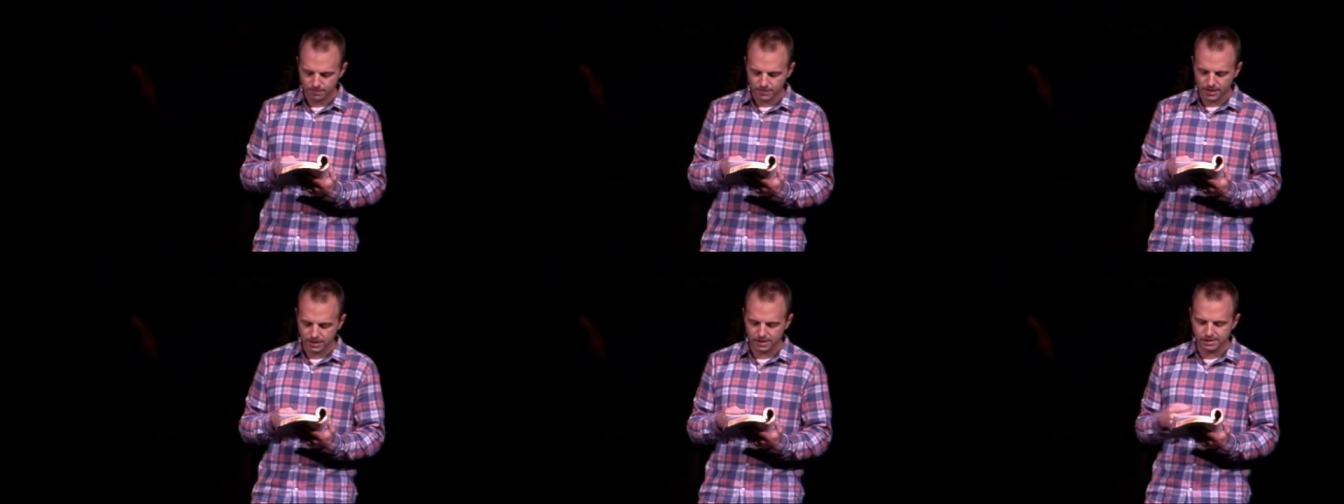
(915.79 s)

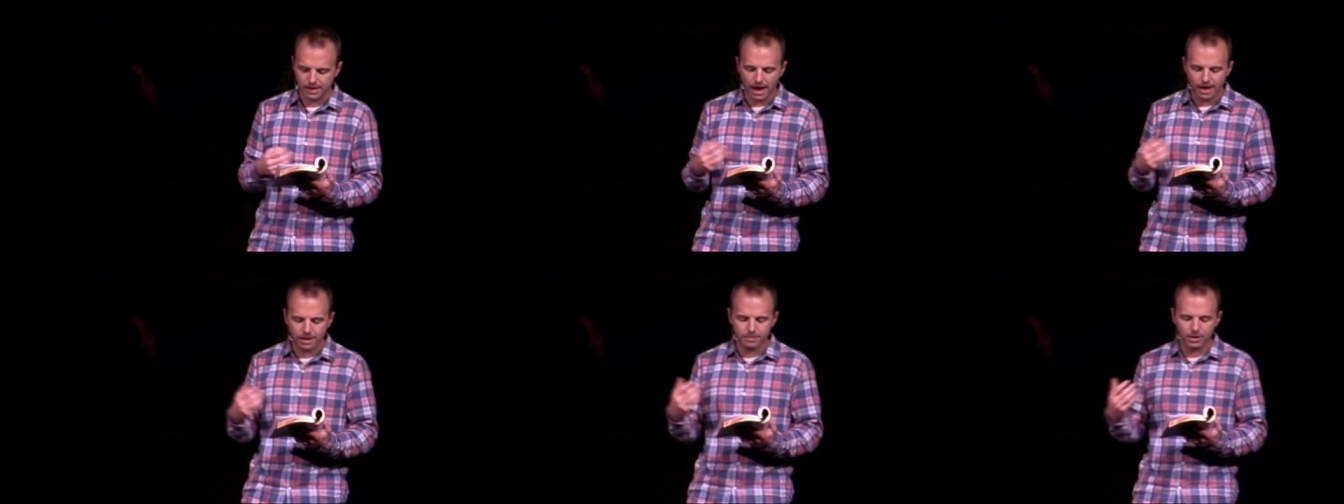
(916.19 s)
He says,
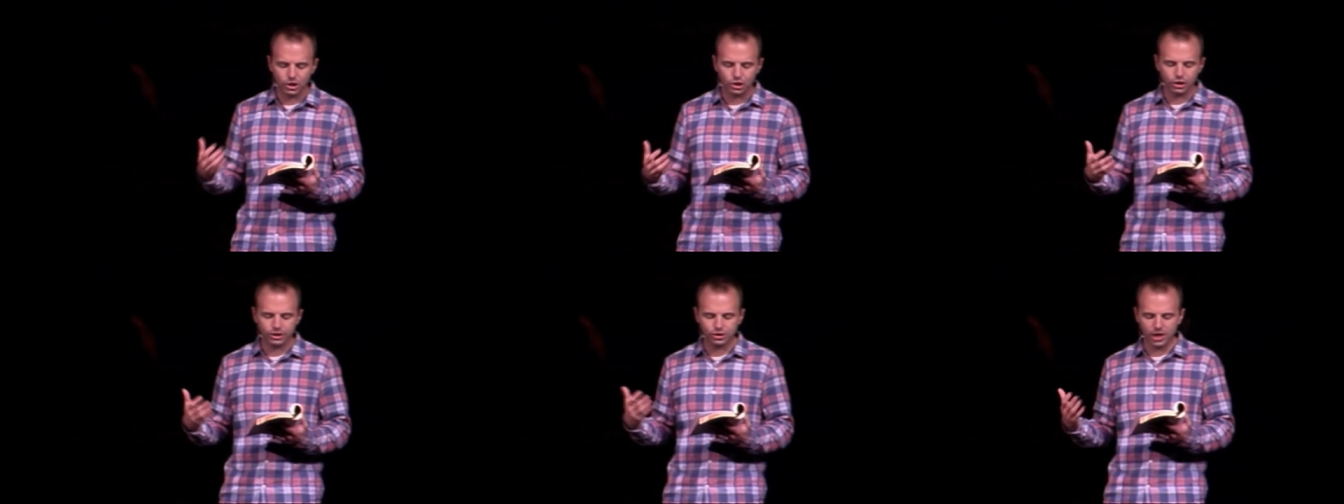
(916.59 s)
I am the
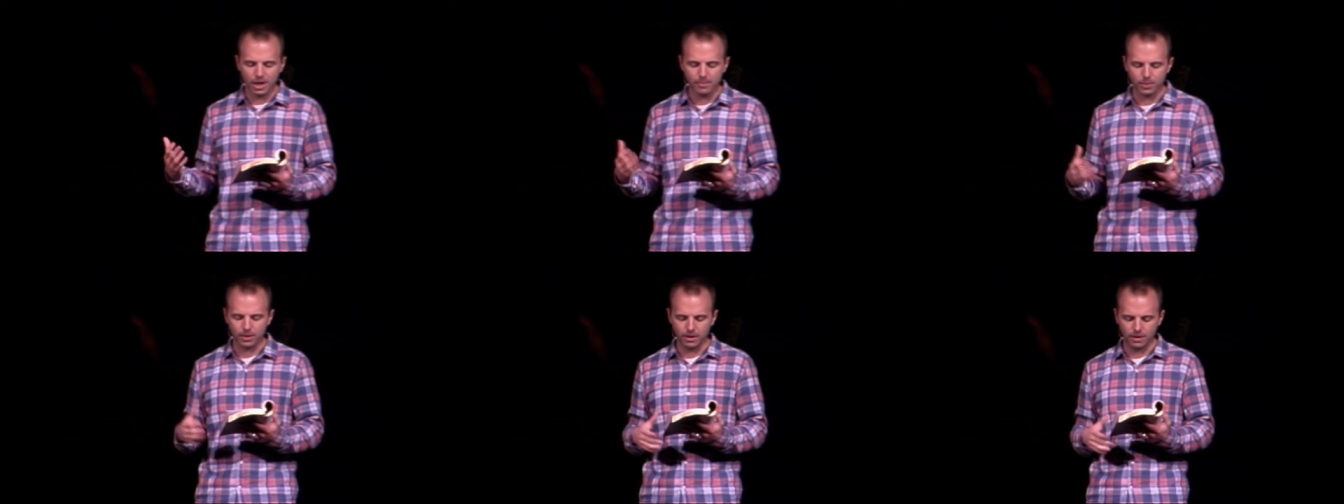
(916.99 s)
good
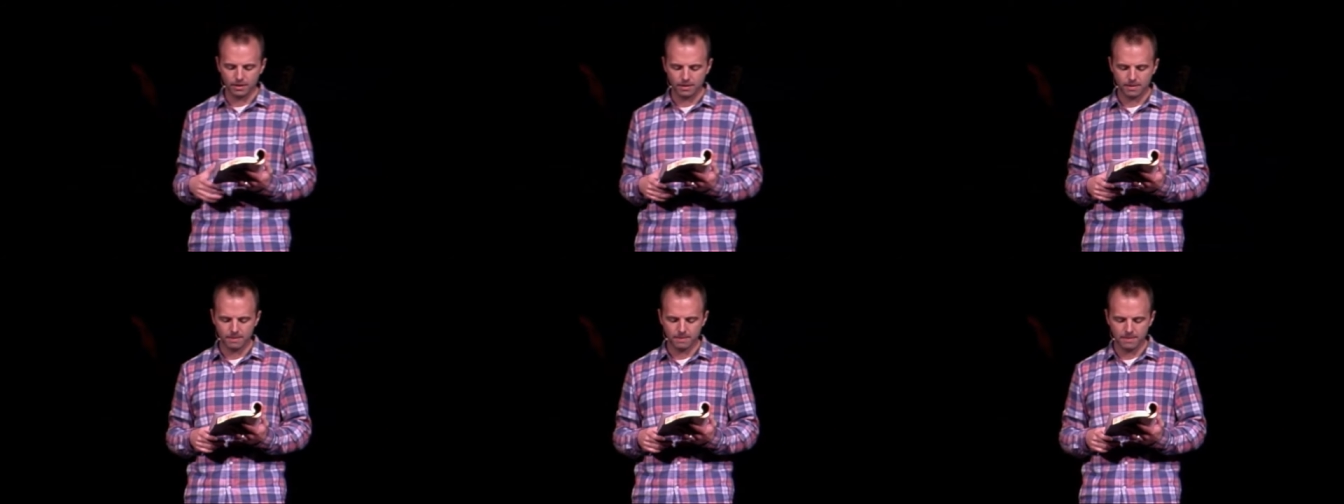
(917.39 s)
shepherd.
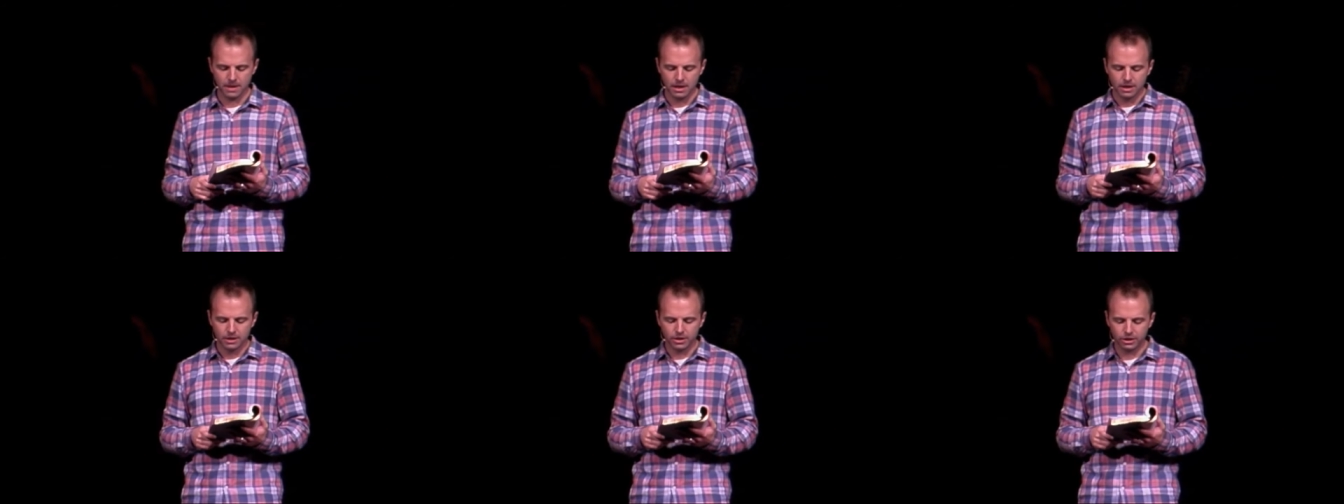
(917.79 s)

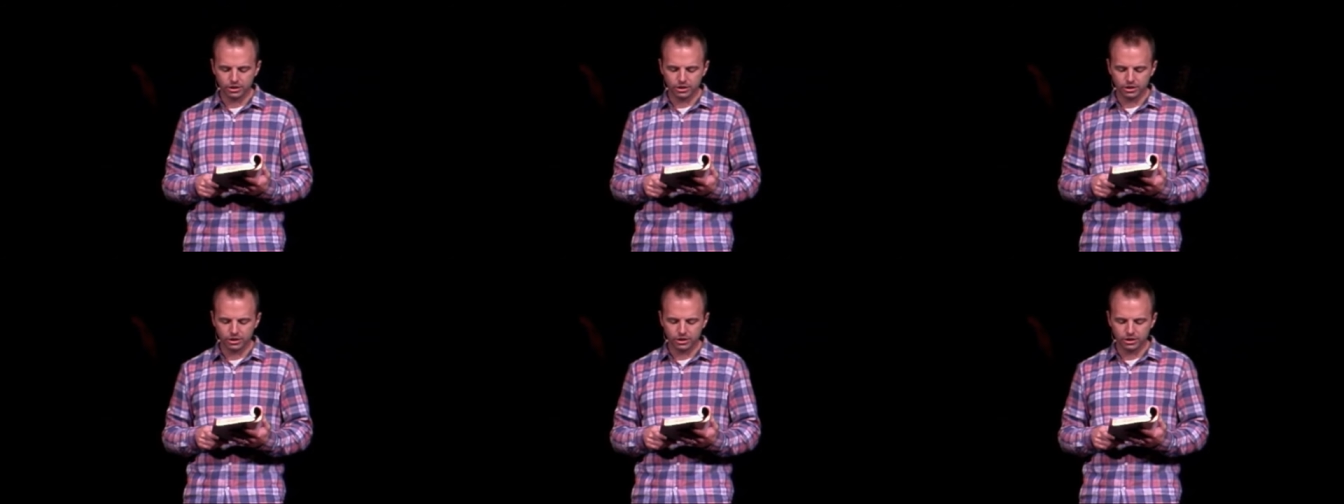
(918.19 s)
The